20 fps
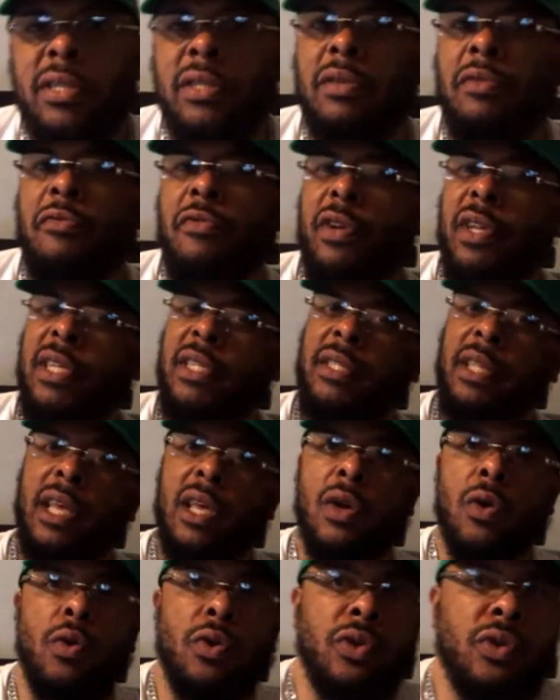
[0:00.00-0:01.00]
is the funniest
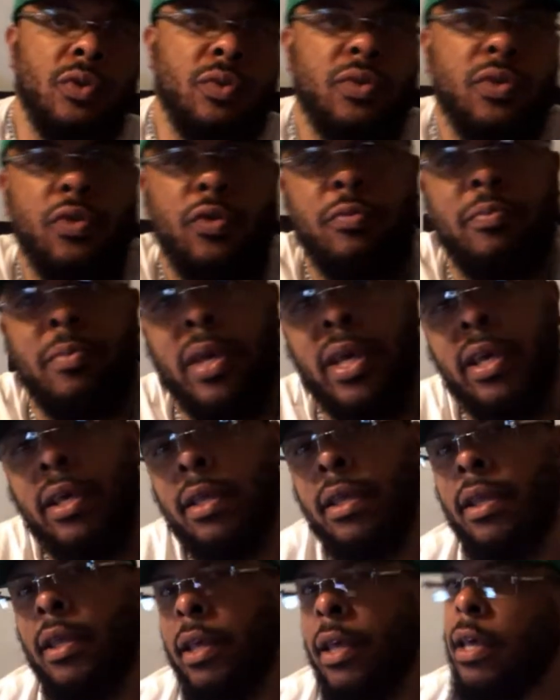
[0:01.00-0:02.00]
thing on YouTube, man.
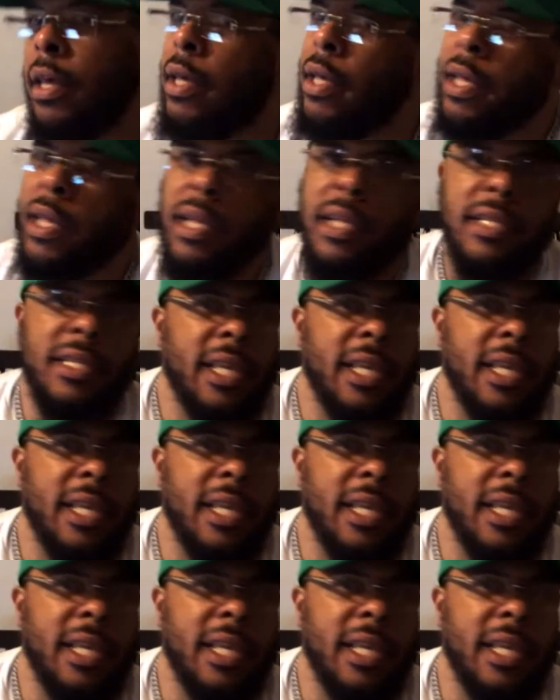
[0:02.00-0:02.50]
He's